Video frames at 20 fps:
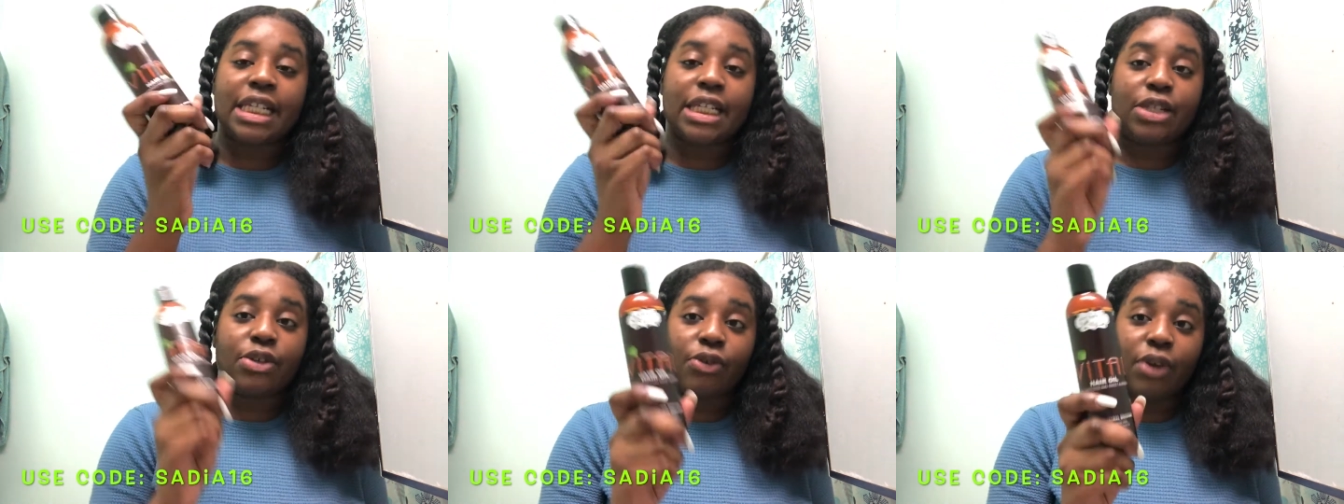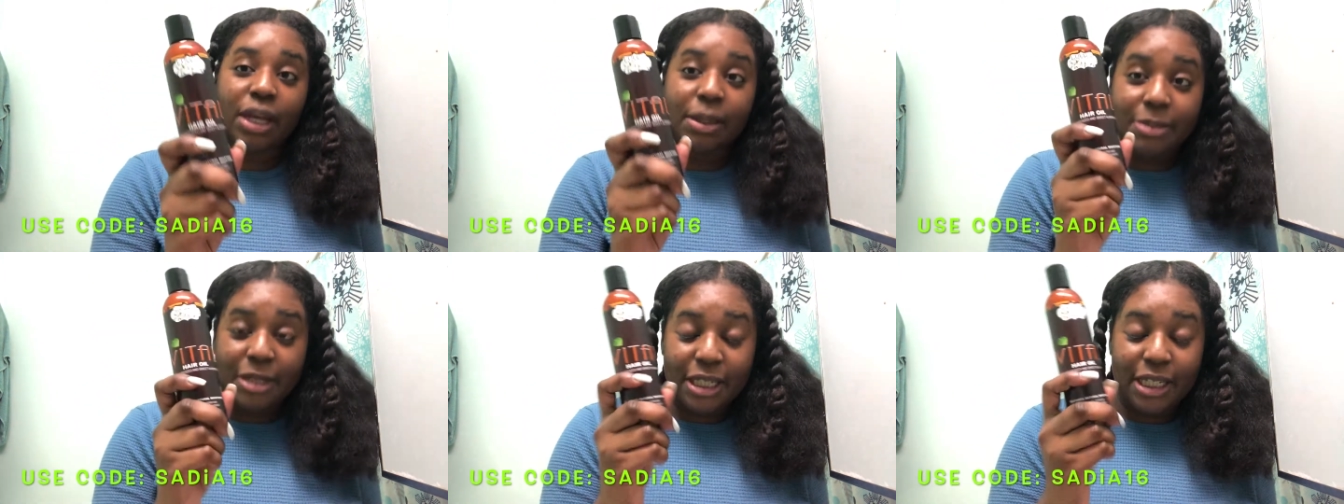
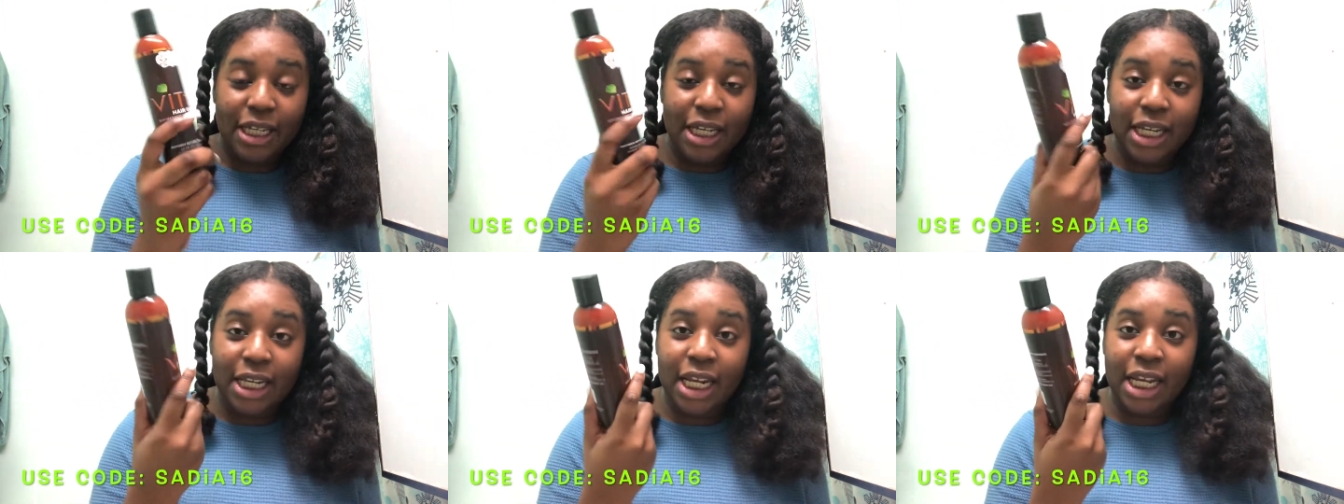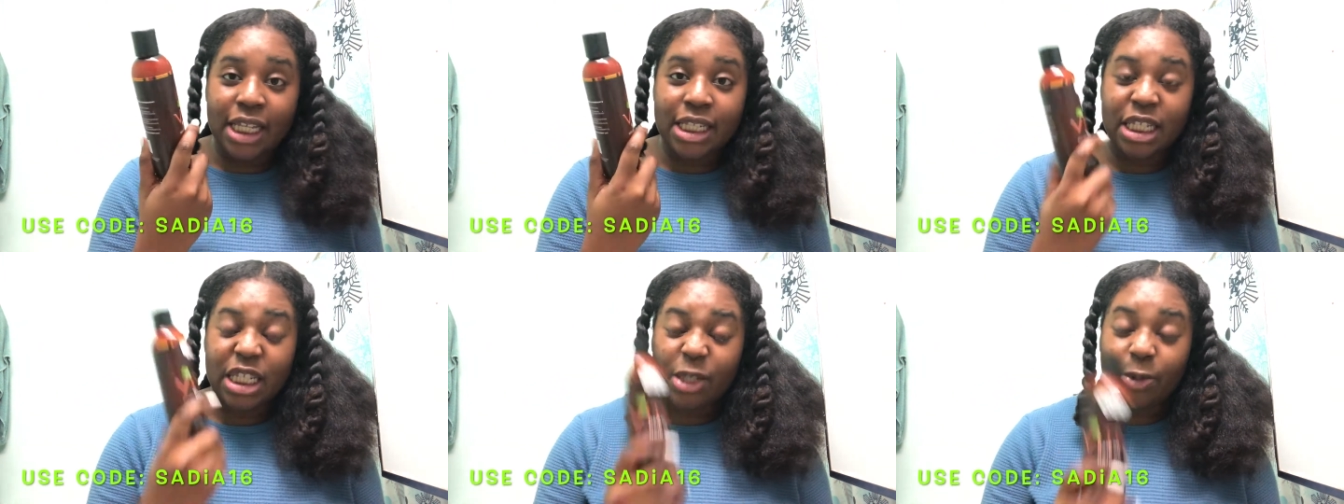grapeseed
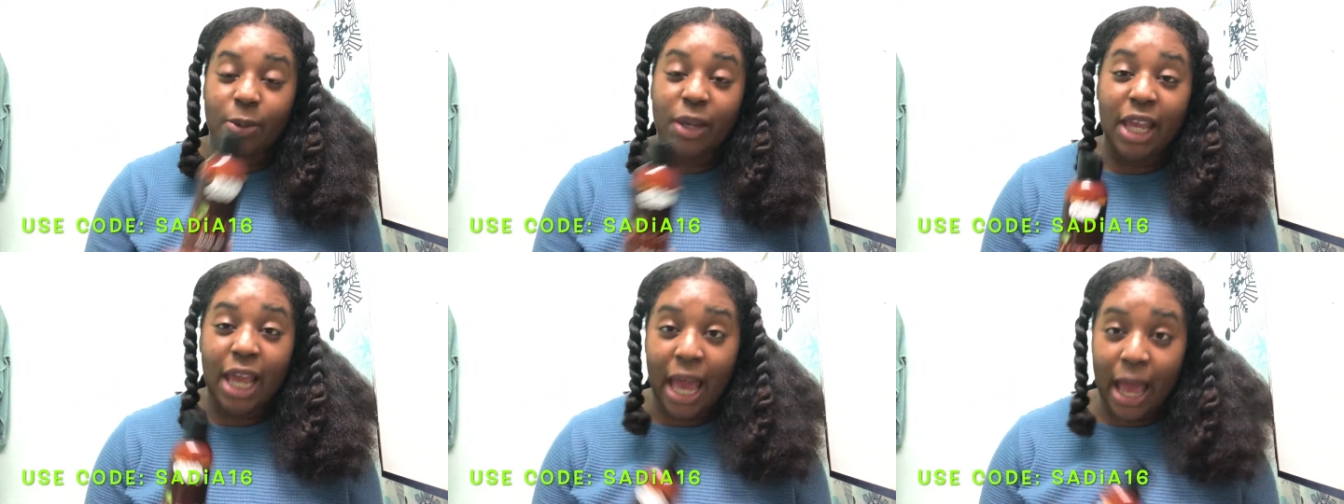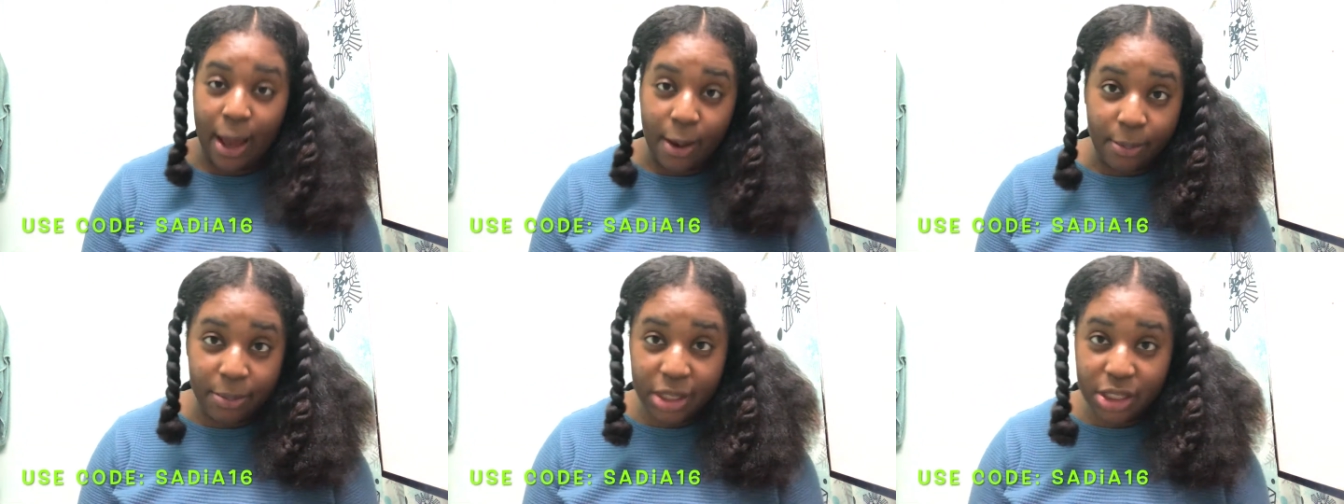and sweet
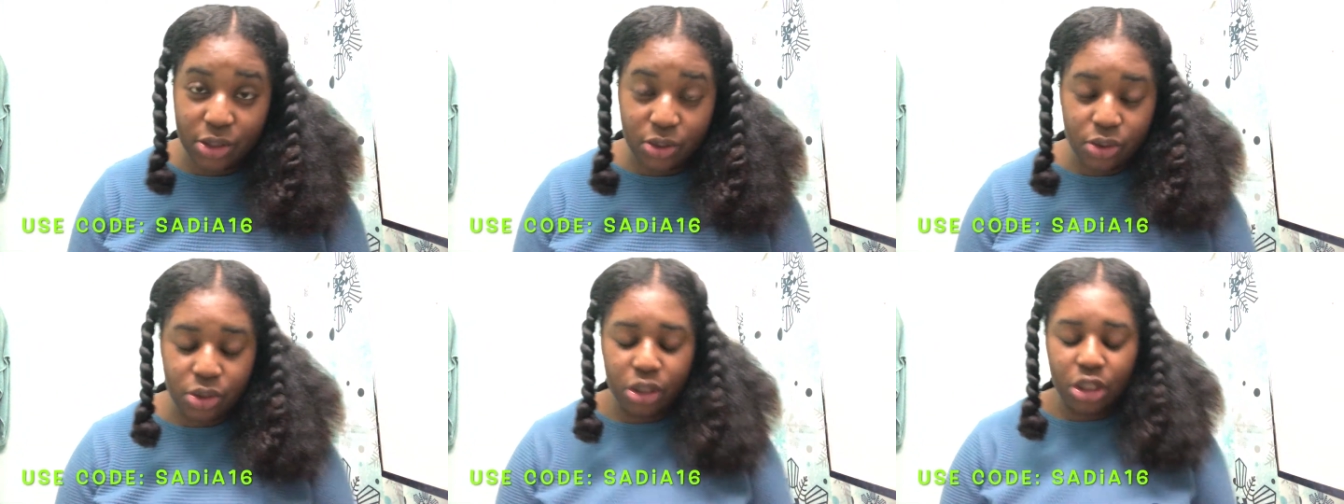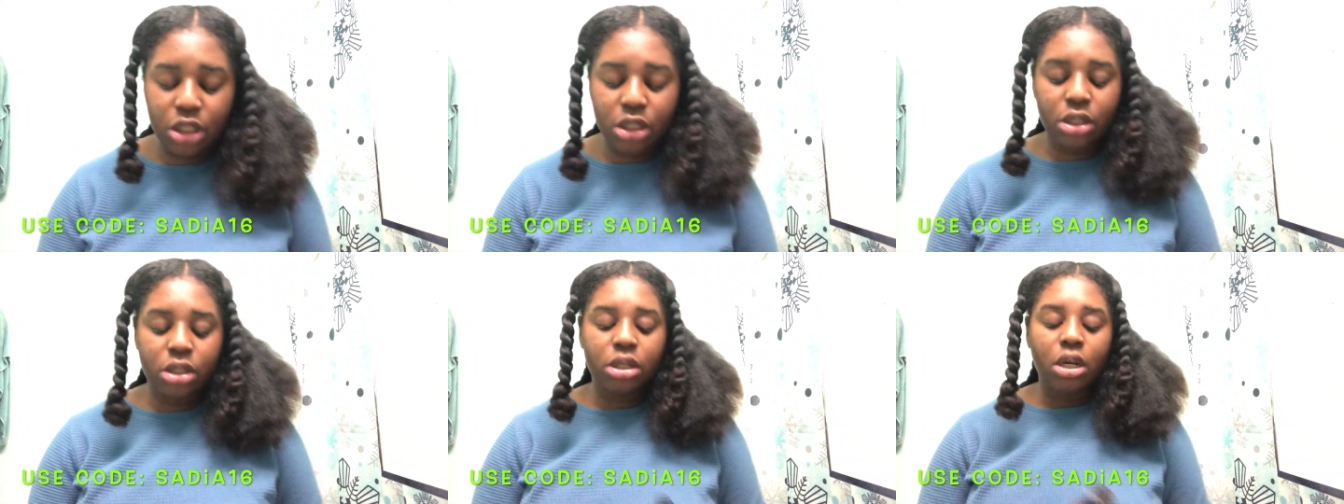almond
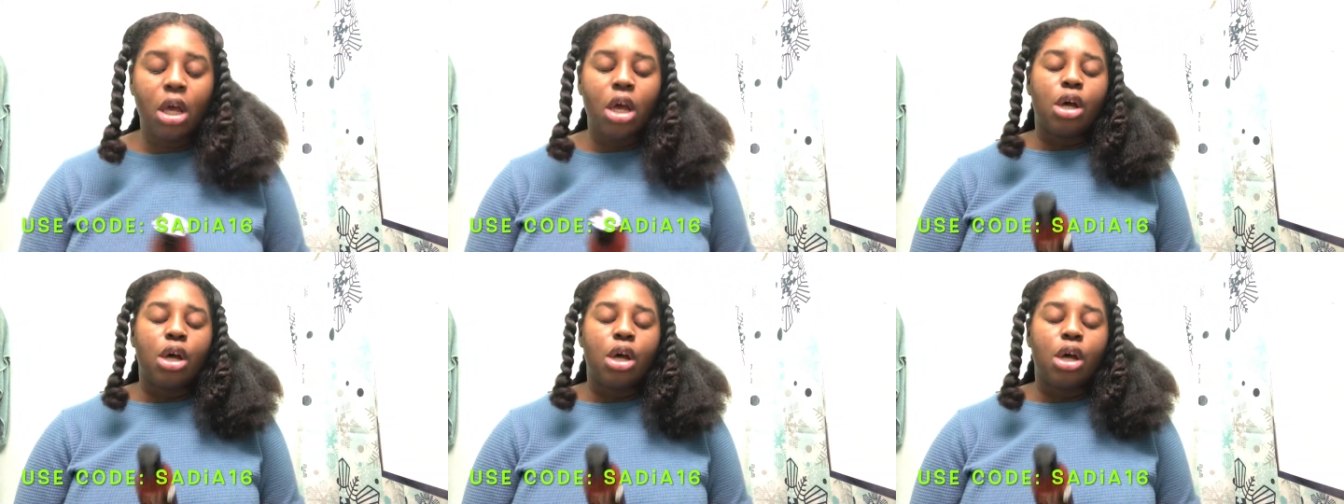oil